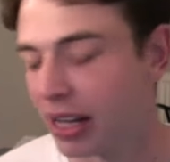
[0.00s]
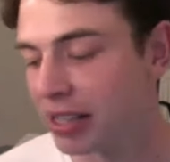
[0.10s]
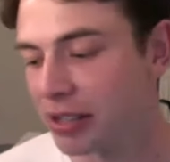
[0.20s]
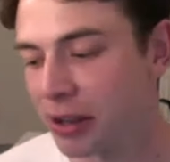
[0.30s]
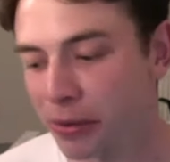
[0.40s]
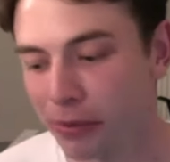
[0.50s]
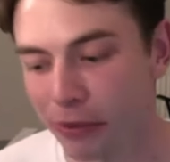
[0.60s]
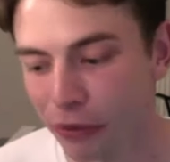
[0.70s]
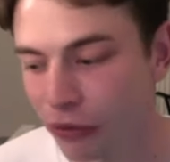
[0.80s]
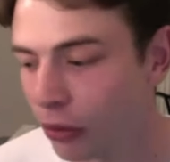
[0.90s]
And so
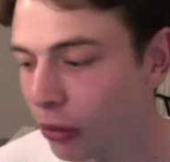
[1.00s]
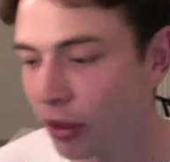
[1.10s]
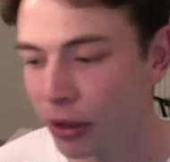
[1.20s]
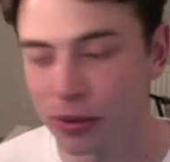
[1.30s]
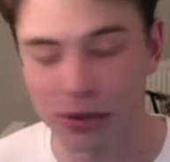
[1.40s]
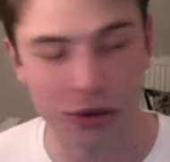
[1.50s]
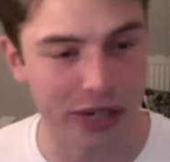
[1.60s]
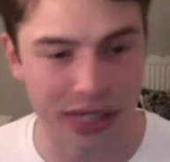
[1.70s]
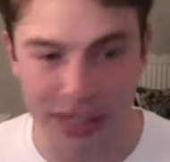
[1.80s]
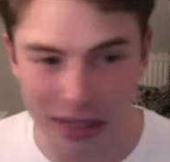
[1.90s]
for those
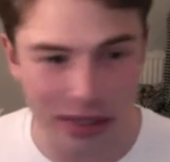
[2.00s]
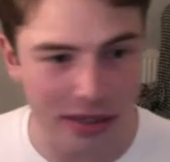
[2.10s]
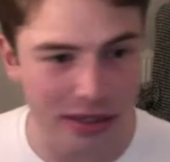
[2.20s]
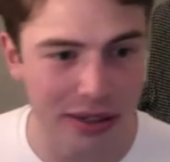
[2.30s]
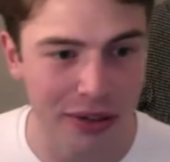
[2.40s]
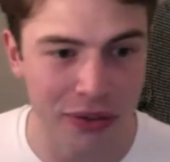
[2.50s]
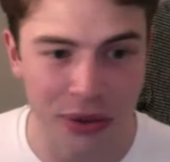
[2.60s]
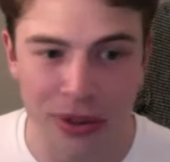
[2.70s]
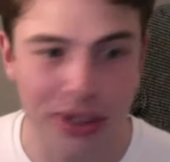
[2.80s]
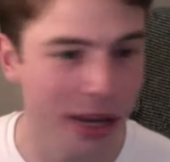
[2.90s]
critics, if
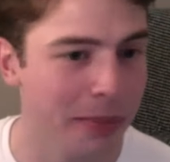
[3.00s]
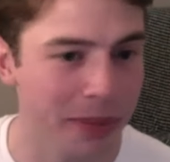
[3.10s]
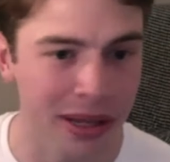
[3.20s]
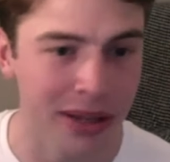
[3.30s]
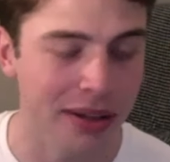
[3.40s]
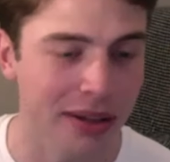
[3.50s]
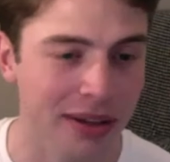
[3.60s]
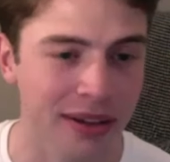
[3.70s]
you can get me